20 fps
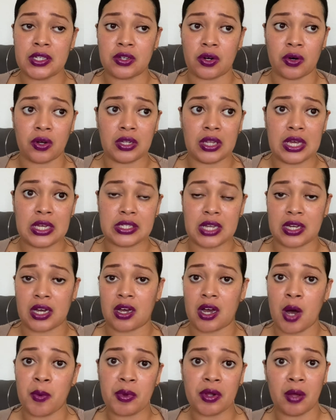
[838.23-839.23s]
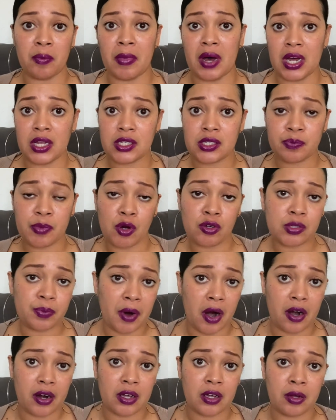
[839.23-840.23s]
early as like a couple of months
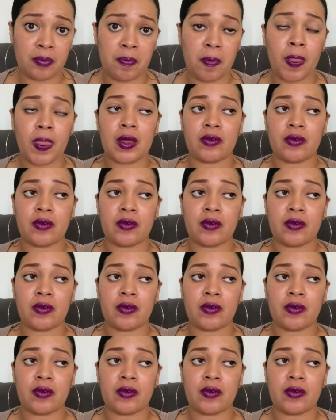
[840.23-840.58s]
postpartum,